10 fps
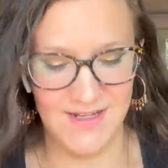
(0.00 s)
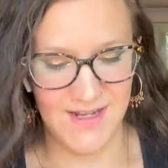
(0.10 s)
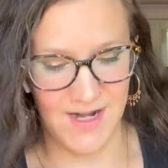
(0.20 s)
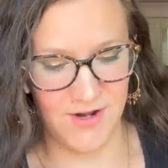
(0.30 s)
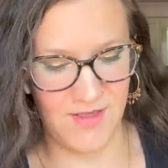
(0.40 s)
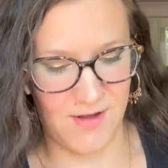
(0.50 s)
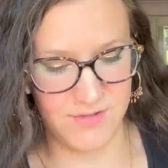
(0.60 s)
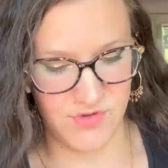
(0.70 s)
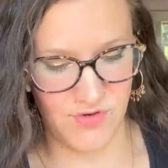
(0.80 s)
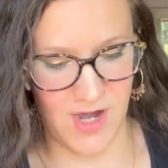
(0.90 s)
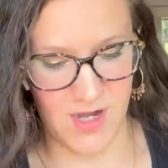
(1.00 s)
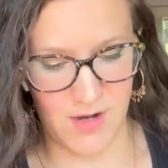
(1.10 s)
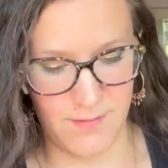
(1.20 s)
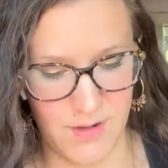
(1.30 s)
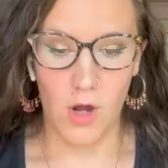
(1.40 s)
I know that was
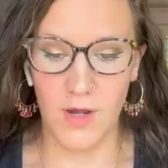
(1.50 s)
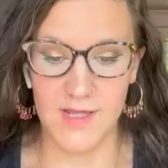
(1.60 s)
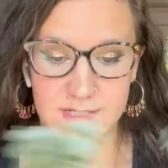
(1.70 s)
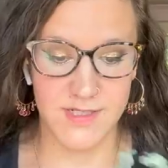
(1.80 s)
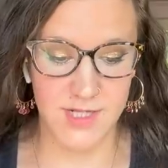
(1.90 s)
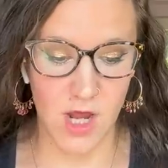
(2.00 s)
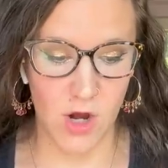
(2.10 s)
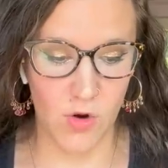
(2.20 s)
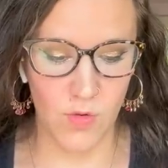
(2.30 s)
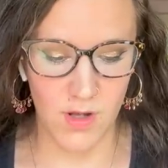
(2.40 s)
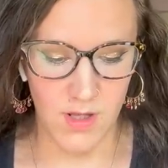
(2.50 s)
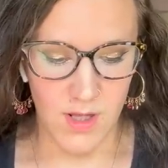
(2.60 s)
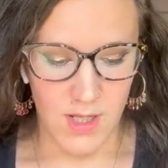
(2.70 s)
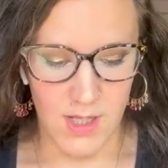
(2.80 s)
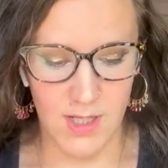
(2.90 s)
random. Okay, so
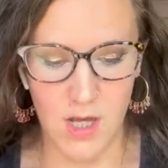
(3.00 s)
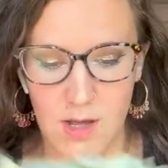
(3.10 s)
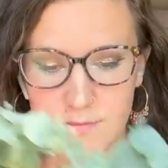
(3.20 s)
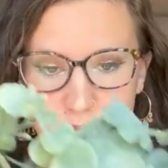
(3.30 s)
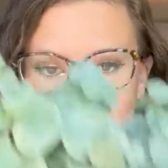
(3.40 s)
it comes